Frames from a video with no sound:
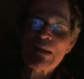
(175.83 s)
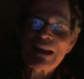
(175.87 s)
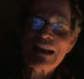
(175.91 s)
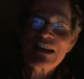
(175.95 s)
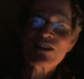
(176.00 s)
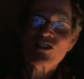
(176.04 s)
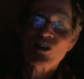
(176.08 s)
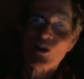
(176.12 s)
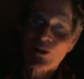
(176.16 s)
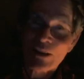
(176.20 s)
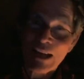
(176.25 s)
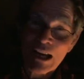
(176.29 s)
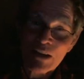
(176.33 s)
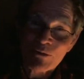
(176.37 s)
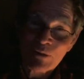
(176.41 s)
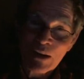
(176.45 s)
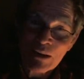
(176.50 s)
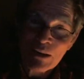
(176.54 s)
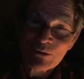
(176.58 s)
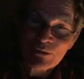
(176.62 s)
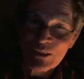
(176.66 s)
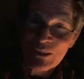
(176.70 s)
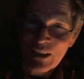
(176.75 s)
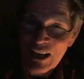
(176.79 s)
Is There Life
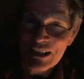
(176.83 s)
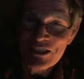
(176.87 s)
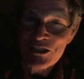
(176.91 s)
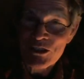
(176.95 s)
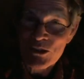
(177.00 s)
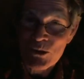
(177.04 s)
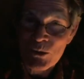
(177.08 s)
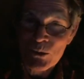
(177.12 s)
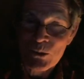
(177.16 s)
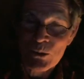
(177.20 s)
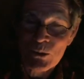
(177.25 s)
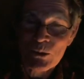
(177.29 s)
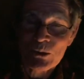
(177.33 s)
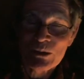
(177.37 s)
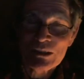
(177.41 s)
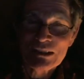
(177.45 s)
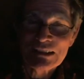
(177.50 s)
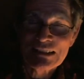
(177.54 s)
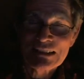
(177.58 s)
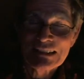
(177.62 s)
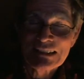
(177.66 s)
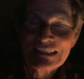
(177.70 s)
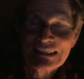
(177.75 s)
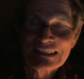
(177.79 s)
After High School
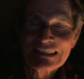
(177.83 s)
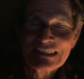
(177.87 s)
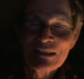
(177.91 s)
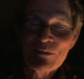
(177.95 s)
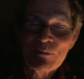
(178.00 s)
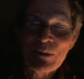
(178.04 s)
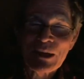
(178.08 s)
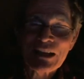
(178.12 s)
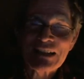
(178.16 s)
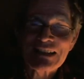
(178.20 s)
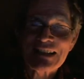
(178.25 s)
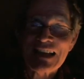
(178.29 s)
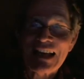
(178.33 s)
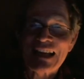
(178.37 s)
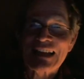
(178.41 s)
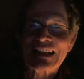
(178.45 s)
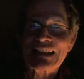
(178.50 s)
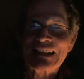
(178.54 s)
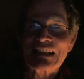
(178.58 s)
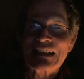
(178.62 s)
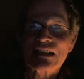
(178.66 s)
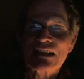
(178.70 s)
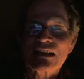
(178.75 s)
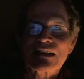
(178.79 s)

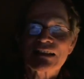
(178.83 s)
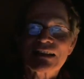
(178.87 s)
maintained.